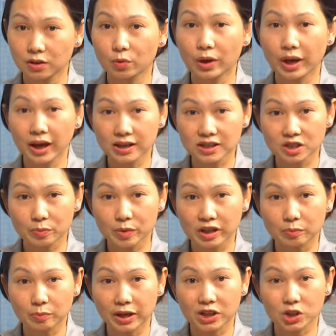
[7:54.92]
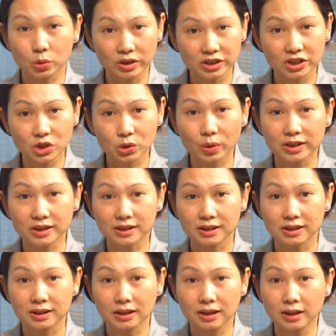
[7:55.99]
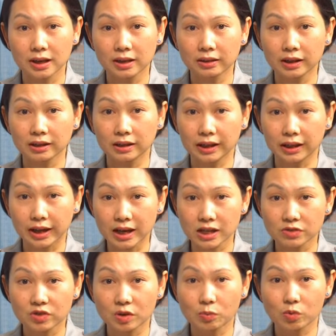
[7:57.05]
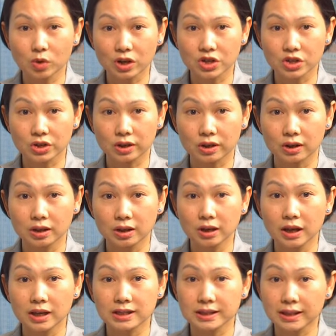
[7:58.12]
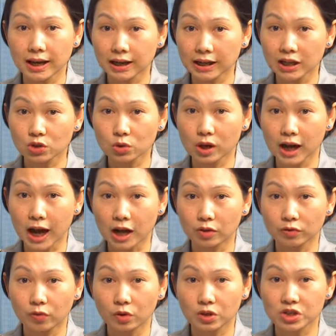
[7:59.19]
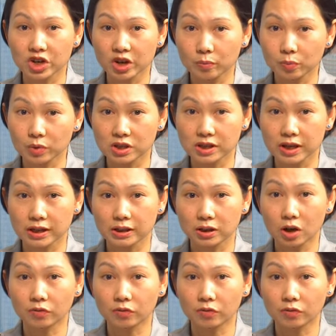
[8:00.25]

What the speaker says: We estimate by 2020 that the gas from Russia is likely to account for 10%